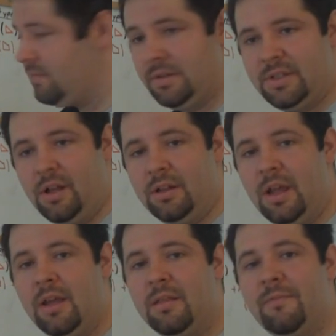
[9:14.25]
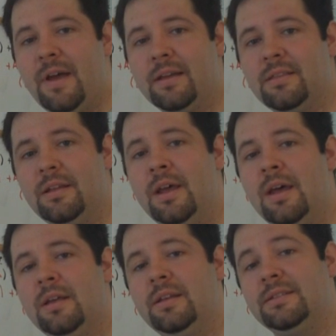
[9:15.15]
is a result of the fact that
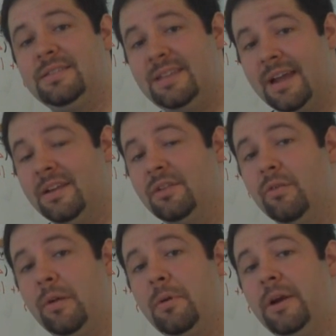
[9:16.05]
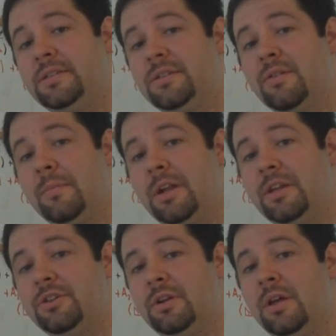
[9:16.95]
in second degree price
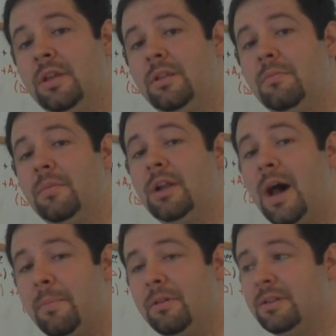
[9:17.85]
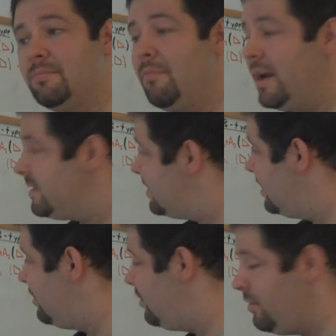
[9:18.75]
discrimination, monopolist must
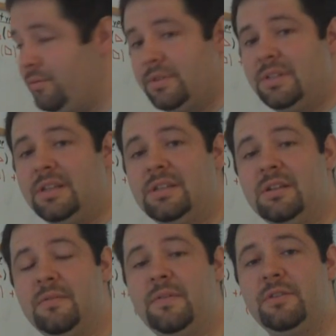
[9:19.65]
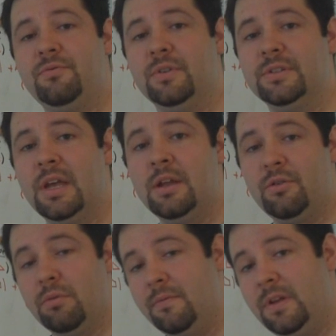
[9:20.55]
induce these individuals
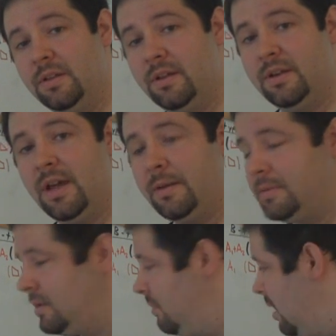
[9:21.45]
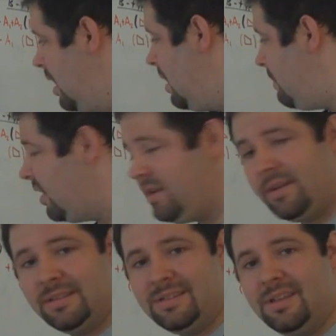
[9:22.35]
to reveal their types. But you
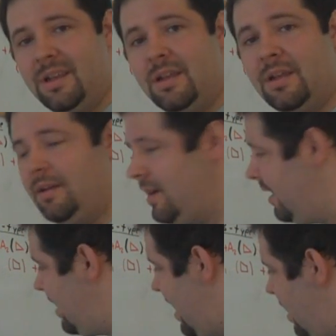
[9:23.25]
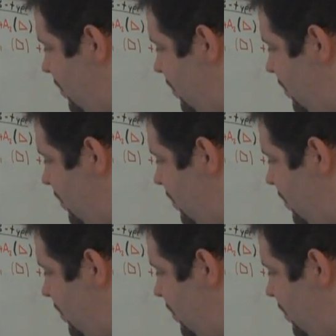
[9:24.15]
can see kind of how